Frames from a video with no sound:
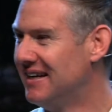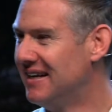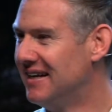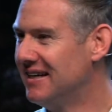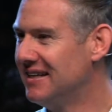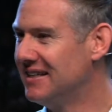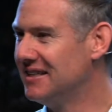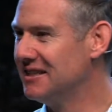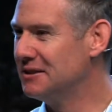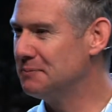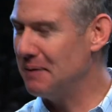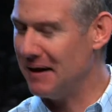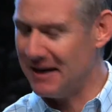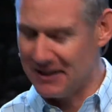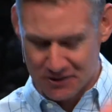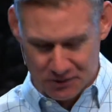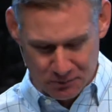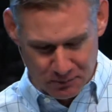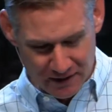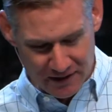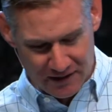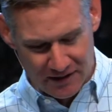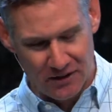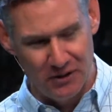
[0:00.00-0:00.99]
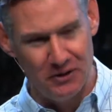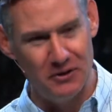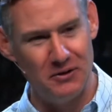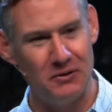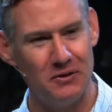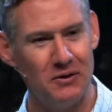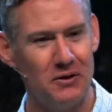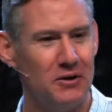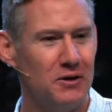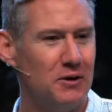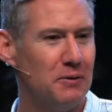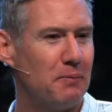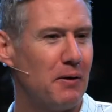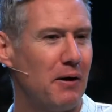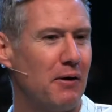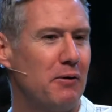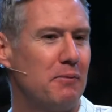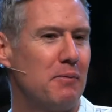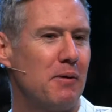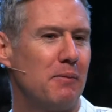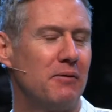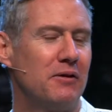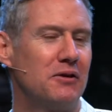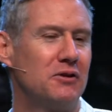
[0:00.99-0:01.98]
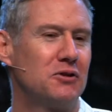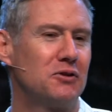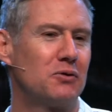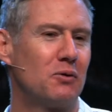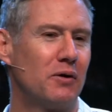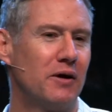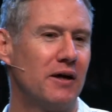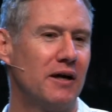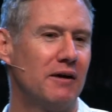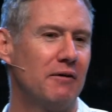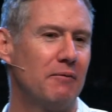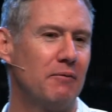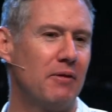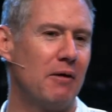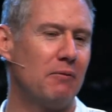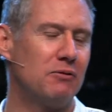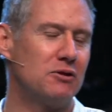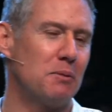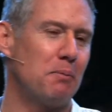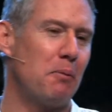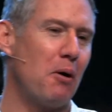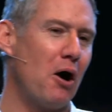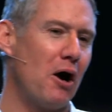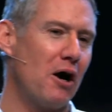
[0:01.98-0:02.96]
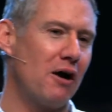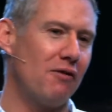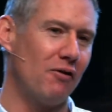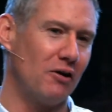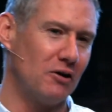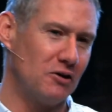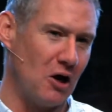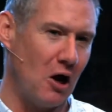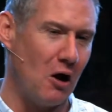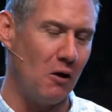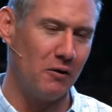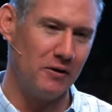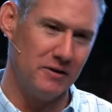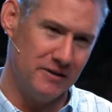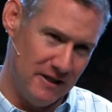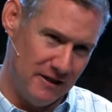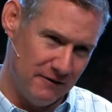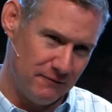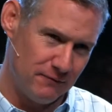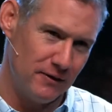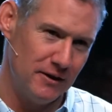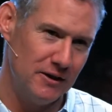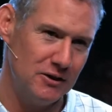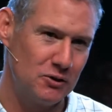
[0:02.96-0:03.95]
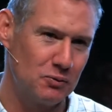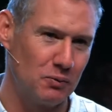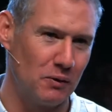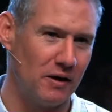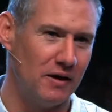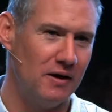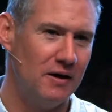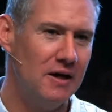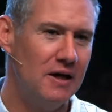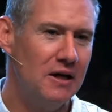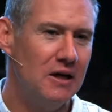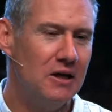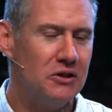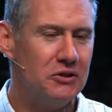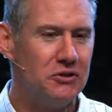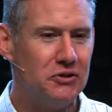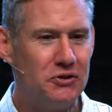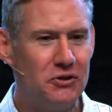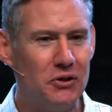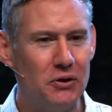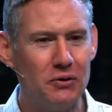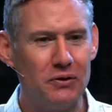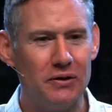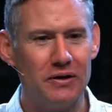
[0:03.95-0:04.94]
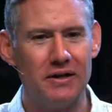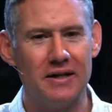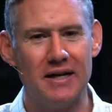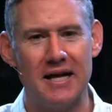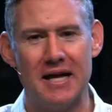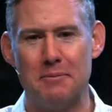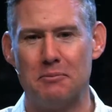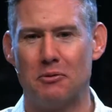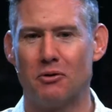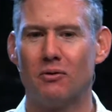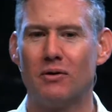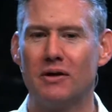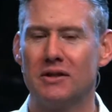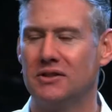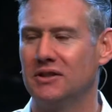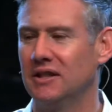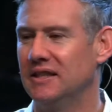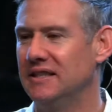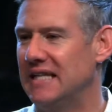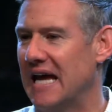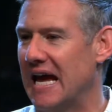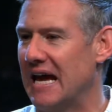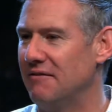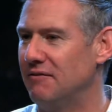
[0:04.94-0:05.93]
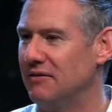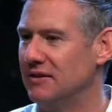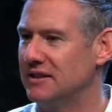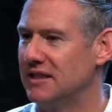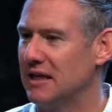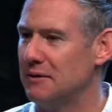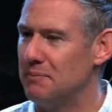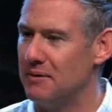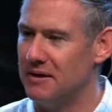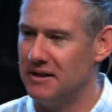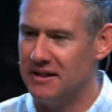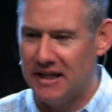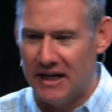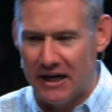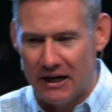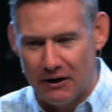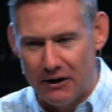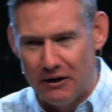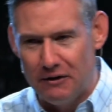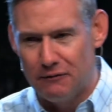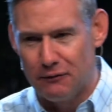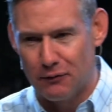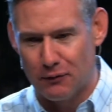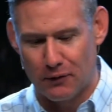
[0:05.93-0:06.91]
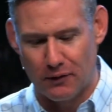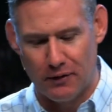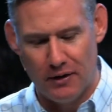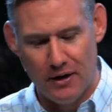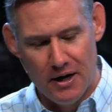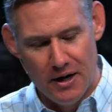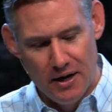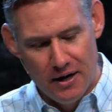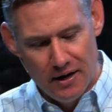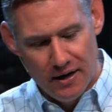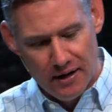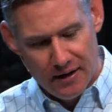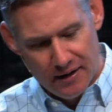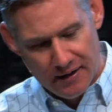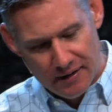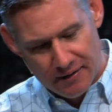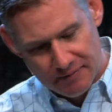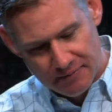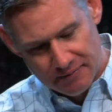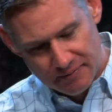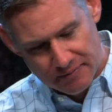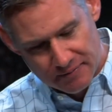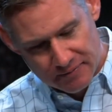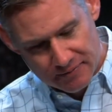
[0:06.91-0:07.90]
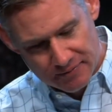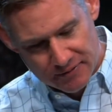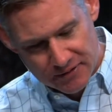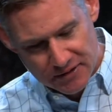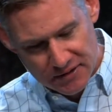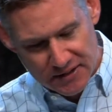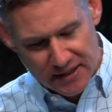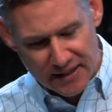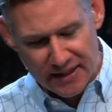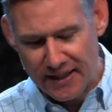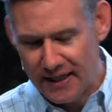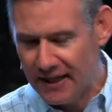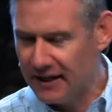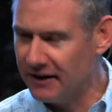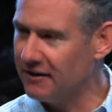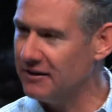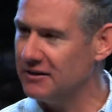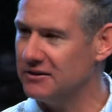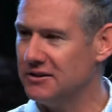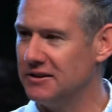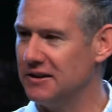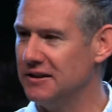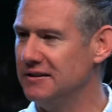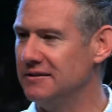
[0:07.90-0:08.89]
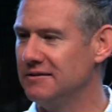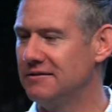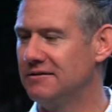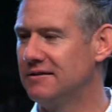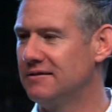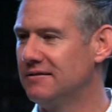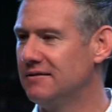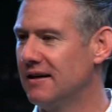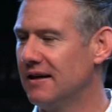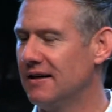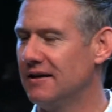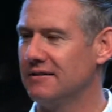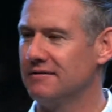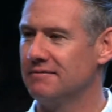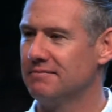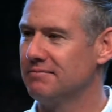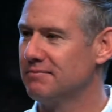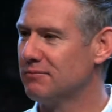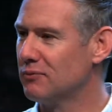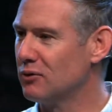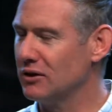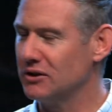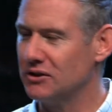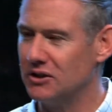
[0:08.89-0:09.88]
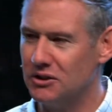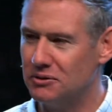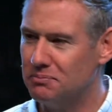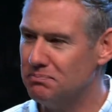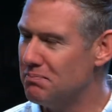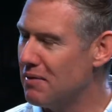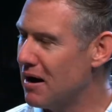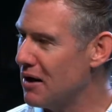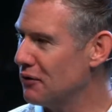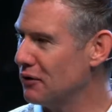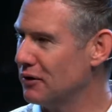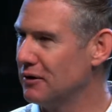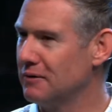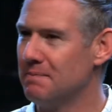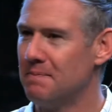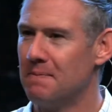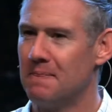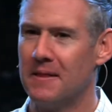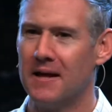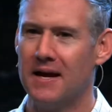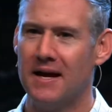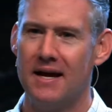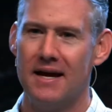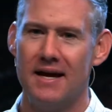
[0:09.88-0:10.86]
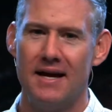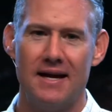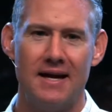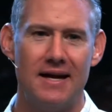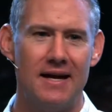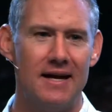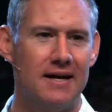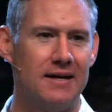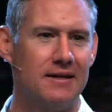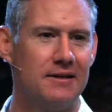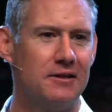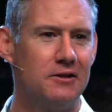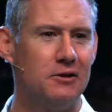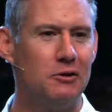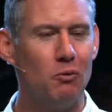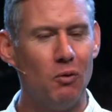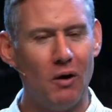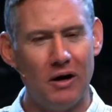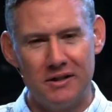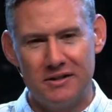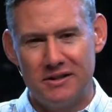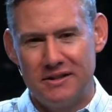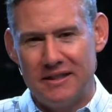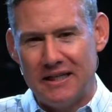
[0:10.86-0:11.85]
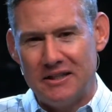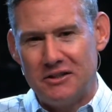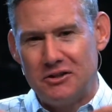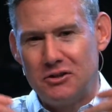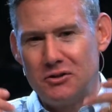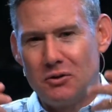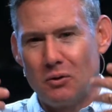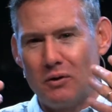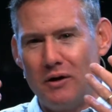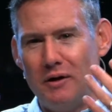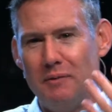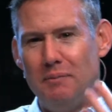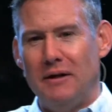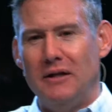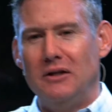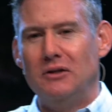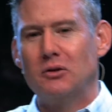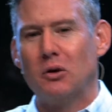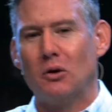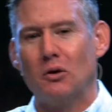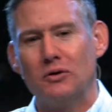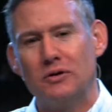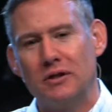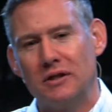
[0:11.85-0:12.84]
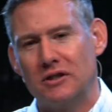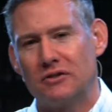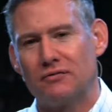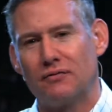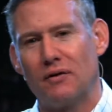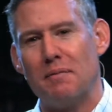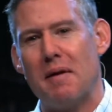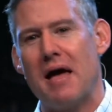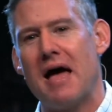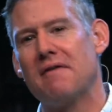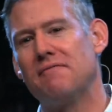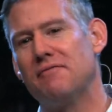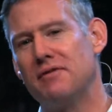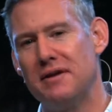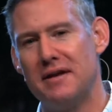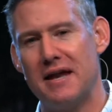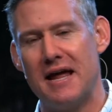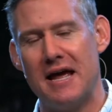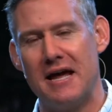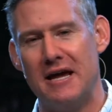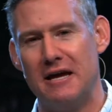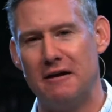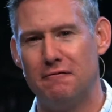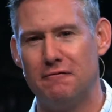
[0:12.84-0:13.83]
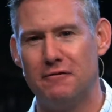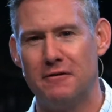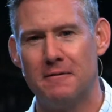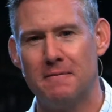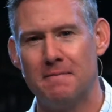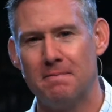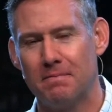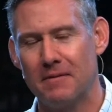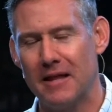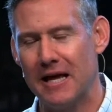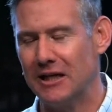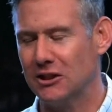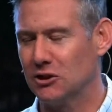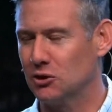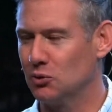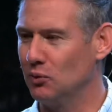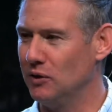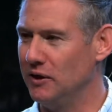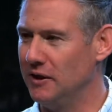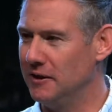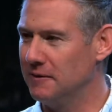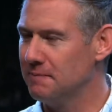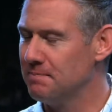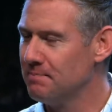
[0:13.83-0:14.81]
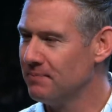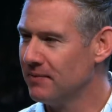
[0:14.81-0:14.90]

This past week, you probably remember the story that was a part of our dollar difference where Stuart and Marissa Davis had been caring for Cindy Harrison, Marissa's mother. And you watched that story being told to us from Evan Nave last week.